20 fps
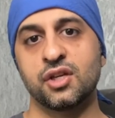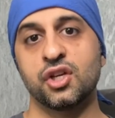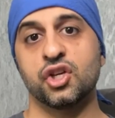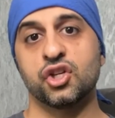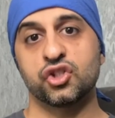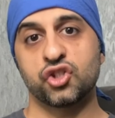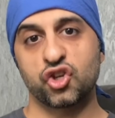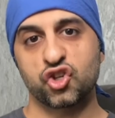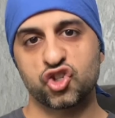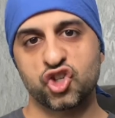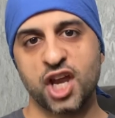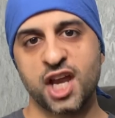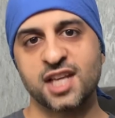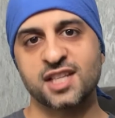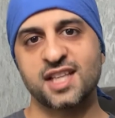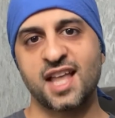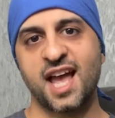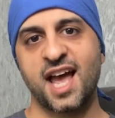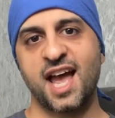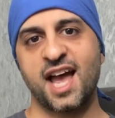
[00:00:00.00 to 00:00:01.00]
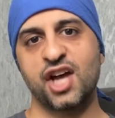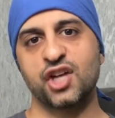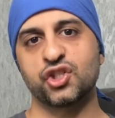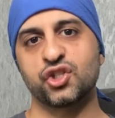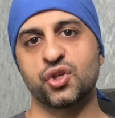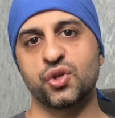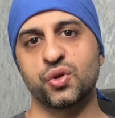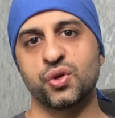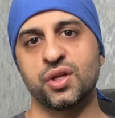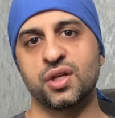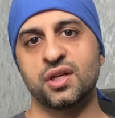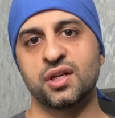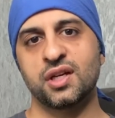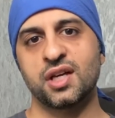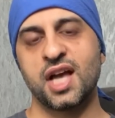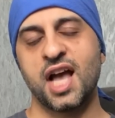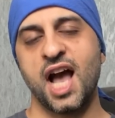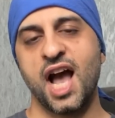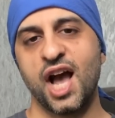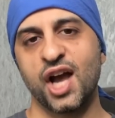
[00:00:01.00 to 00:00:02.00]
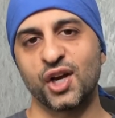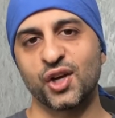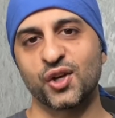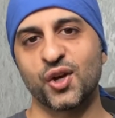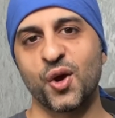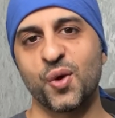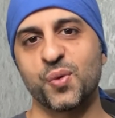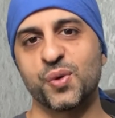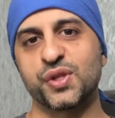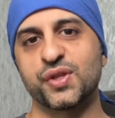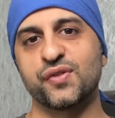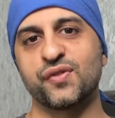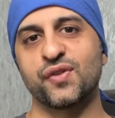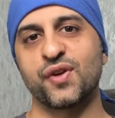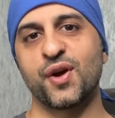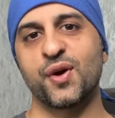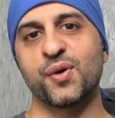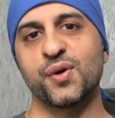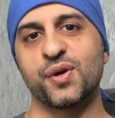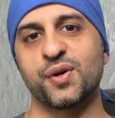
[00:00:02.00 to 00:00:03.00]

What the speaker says: So change that attitude and go with the flow.